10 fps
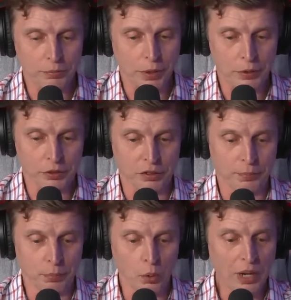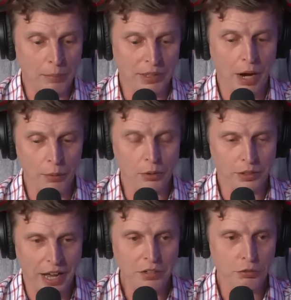sort of brought up in our own
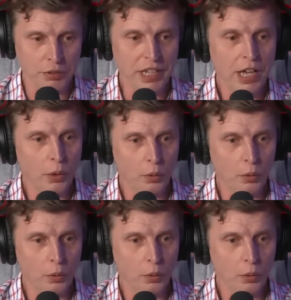country.